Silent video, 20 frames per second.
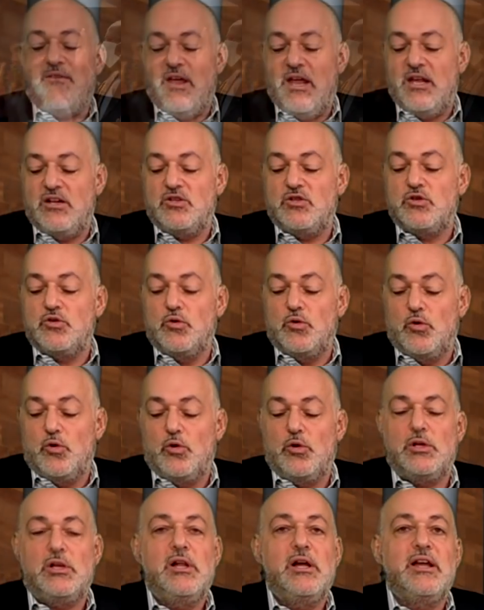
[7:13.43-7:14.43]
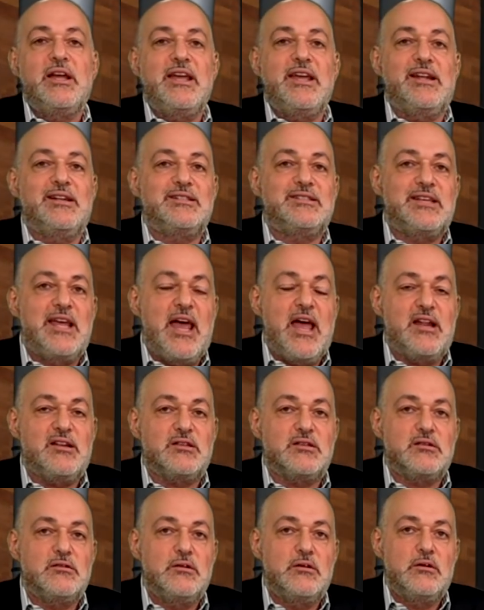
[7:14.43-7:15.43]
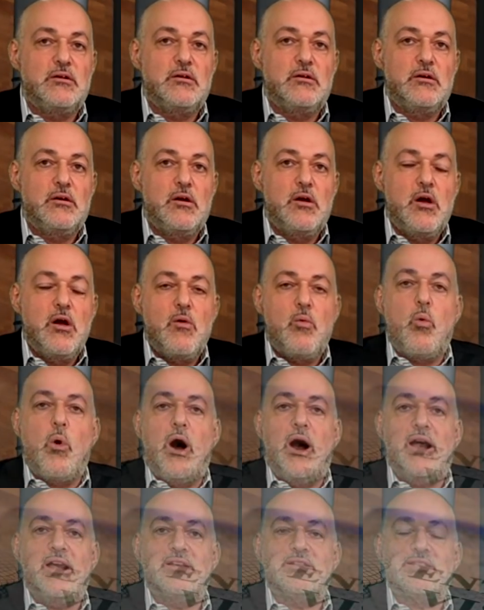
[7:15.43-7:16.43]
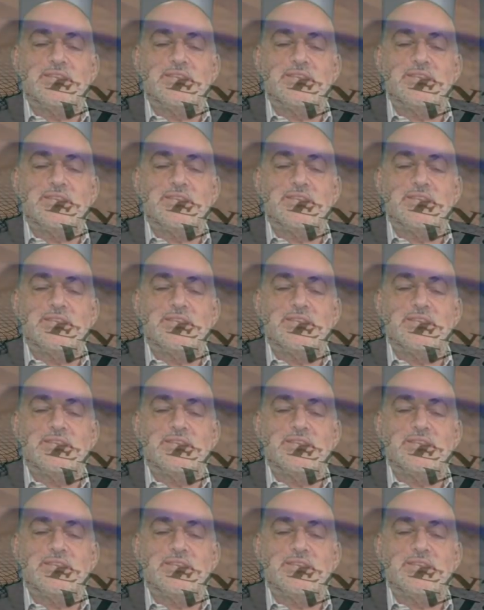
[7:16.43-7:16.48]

a dual intent. Why is